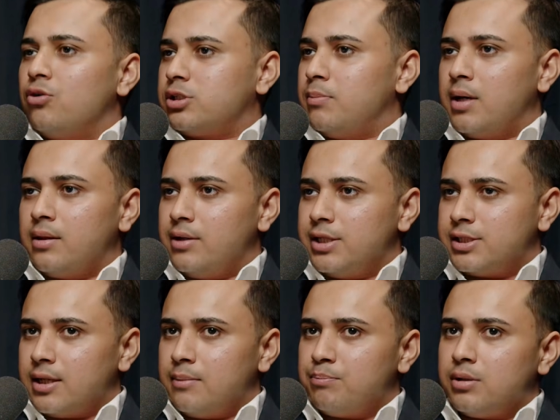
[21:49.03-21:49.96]
or some other
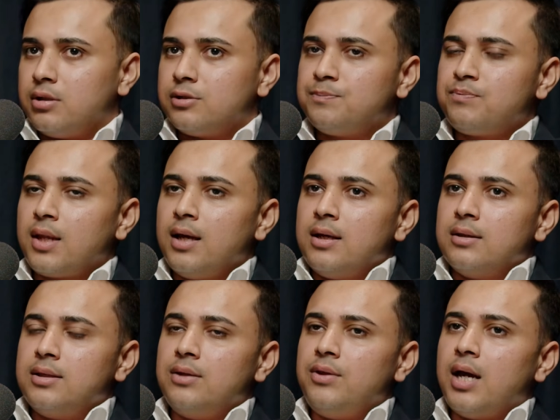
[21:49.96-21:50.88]
examples.
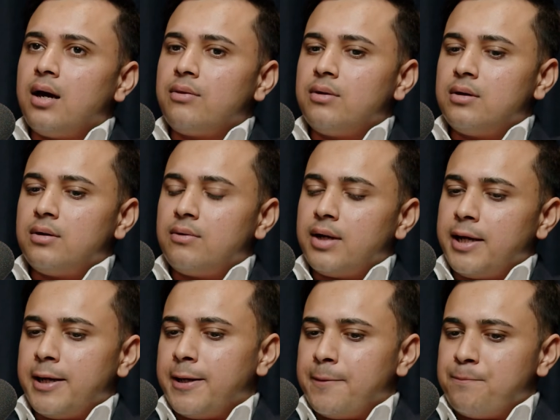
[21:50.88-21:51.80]
Then the other
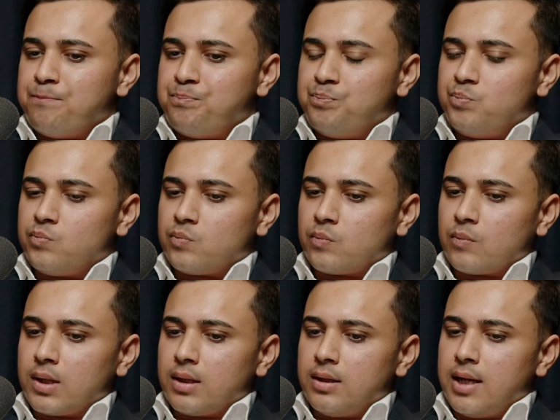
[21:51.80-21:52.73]

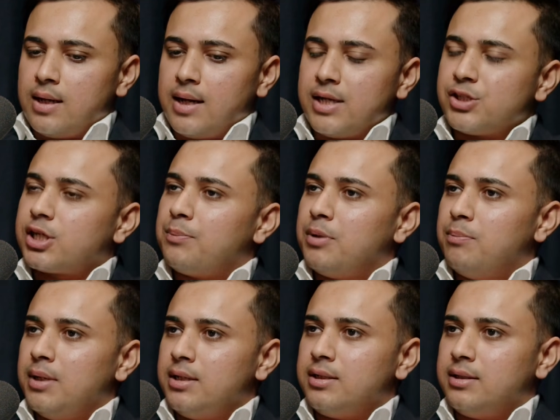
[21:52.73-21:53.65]
enhanced
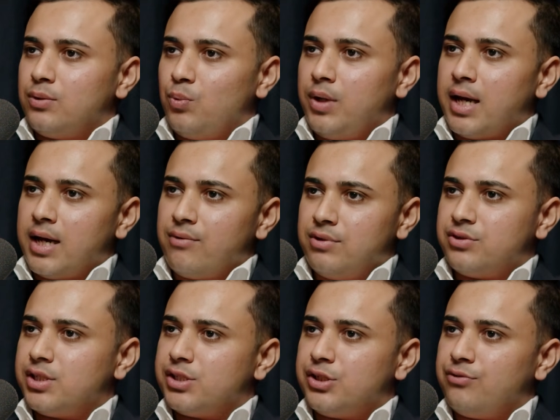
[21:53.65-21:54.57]
capability that we have with
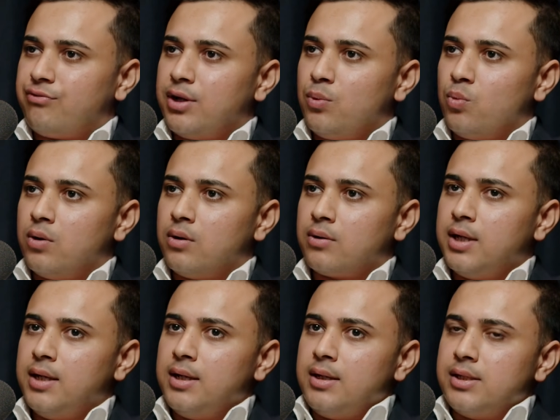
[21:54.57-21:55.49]
6G framework
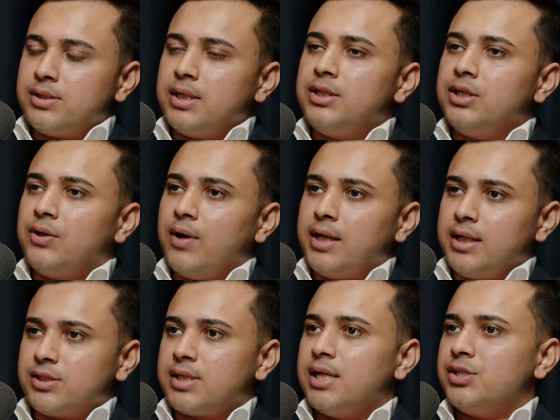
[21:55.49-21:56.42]
is
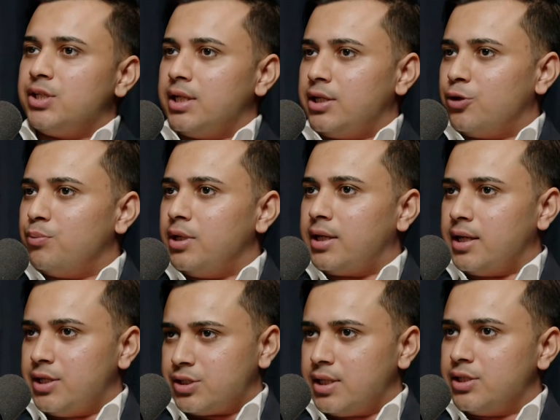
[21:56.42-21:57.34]
integrating sensing and
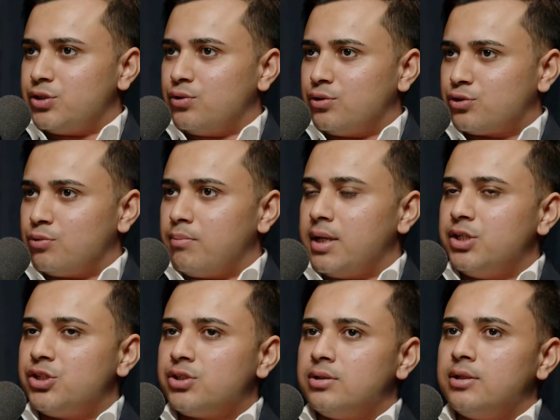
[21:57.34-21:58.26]
communication, as you also
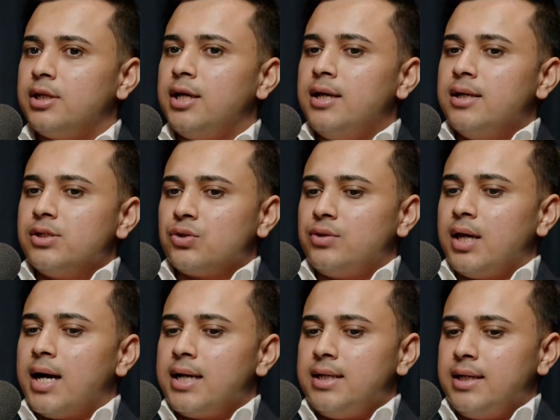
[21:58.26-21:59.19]
mentioned. So
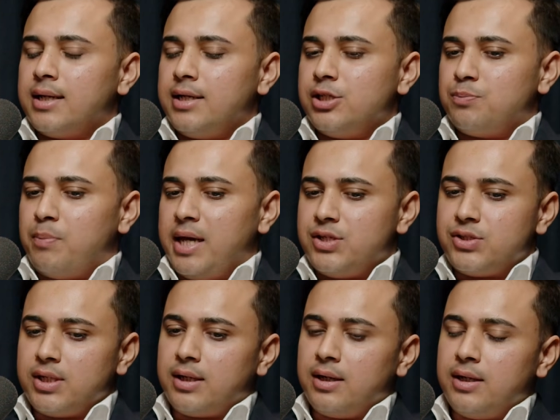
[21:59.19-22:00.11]
the idea is
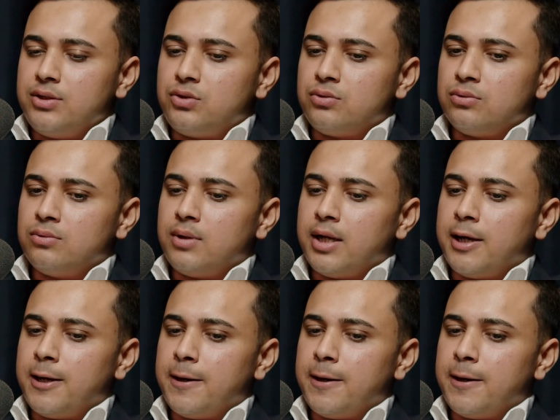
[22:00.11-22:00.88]
basically to